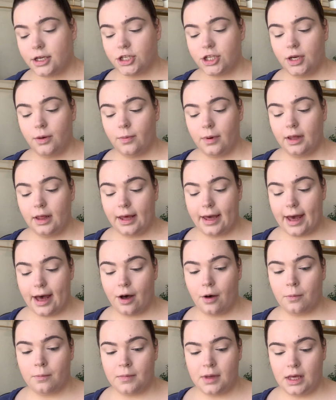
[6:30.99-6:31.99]
she really
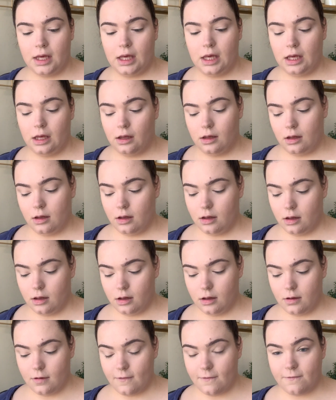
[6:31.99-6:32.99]
helped me
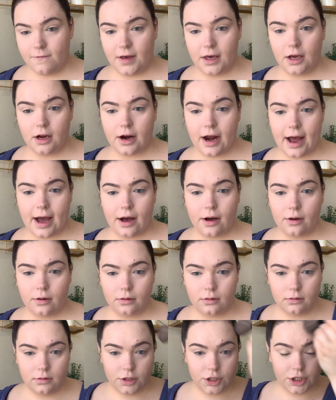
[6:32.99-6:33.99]
figure out